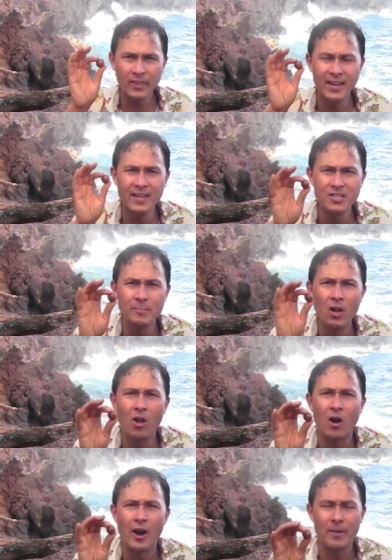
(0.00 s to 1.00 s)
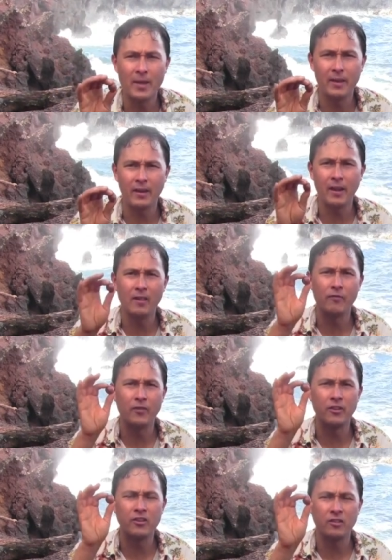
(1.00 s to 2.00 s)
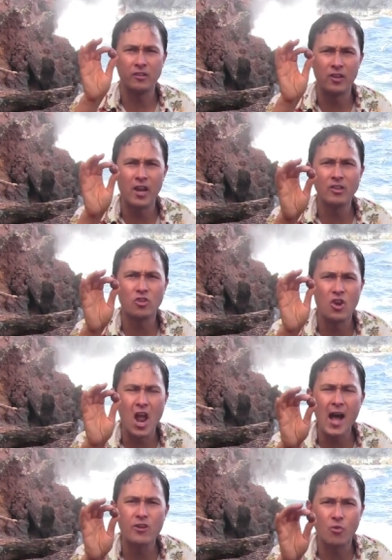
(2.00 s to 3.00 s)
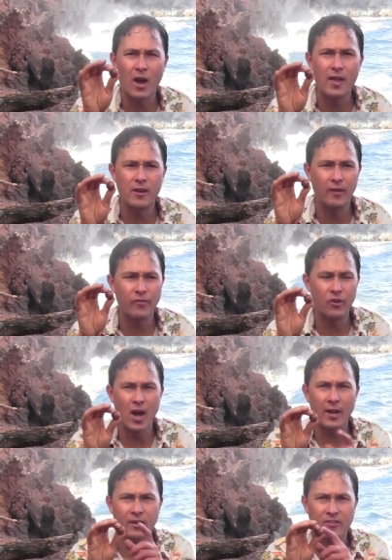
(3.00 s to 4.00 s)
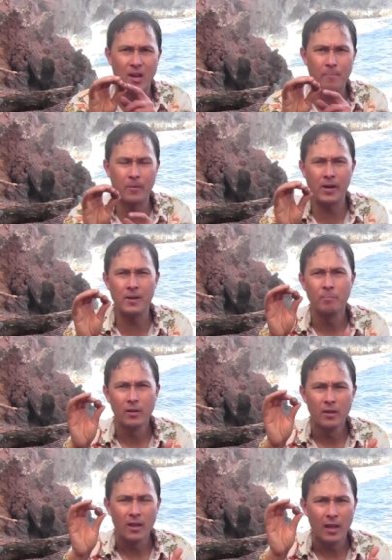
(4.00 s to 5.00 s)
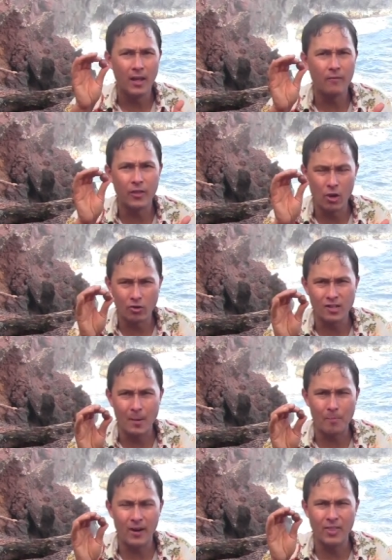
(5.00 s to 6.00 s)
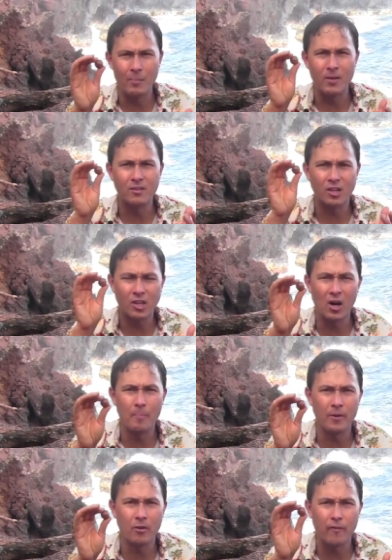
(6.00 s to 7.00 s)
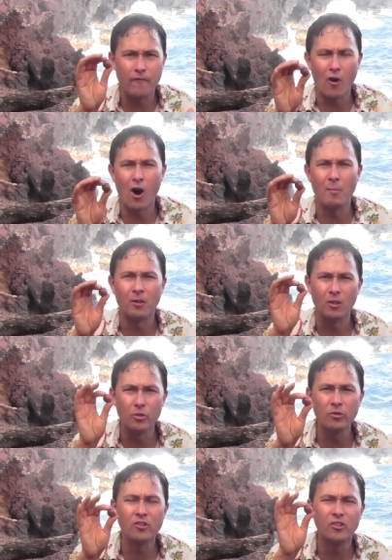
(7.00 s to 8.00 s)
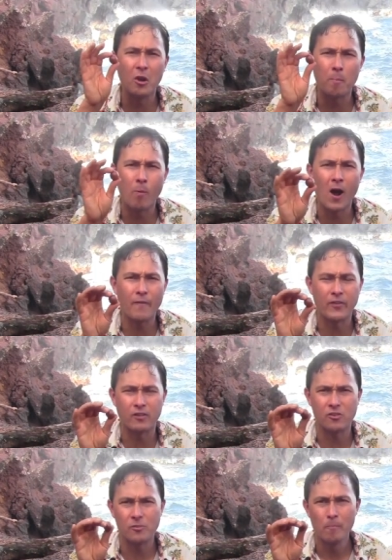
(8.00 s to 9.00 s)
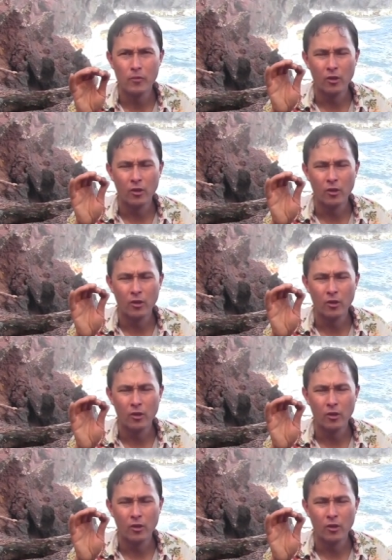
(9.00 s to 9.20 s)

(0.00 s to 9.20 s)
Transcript: that needs to be all automated and the, the, the nuts are not dry enough, they're not gonna separate and if they don't separate that means the company or the farm loses their profits.